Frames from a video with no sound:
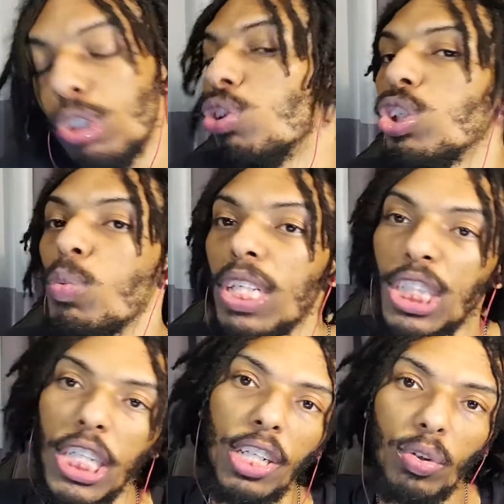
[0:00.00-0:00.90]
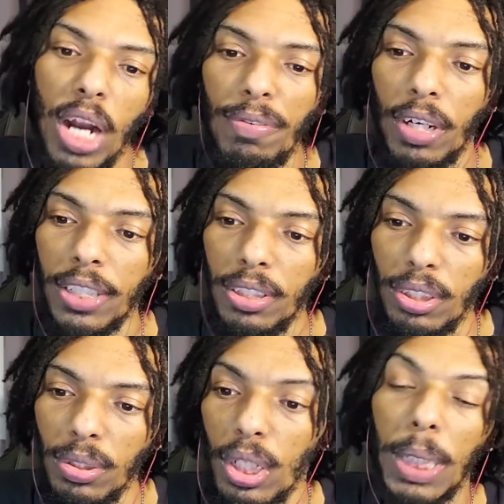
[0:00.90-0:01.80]
Do you want to share your craft with
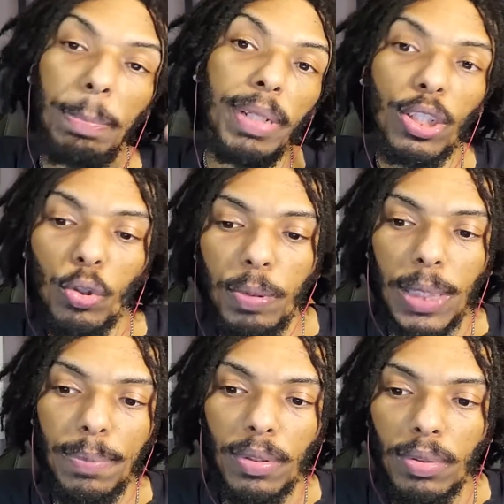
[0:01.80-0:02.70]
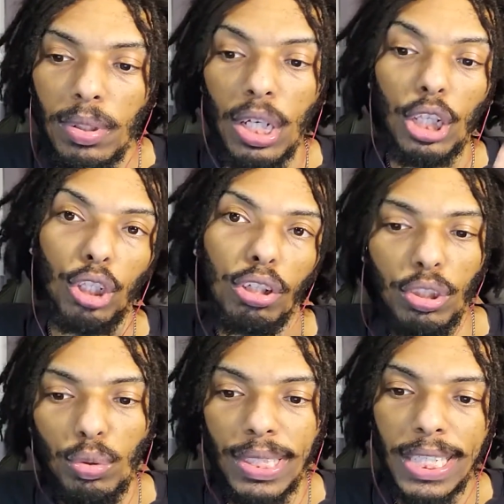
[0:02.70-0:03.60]
others, meet new people, learn a
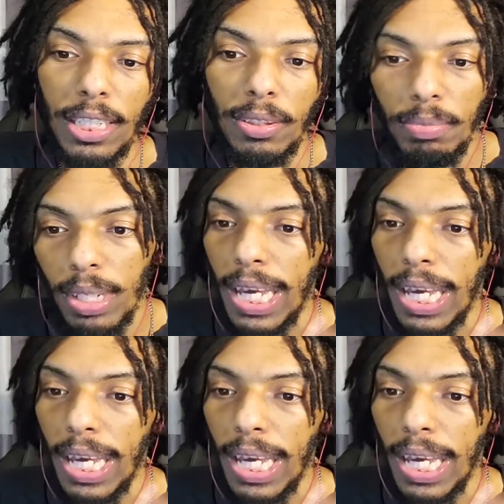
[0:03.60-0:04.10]
new skill,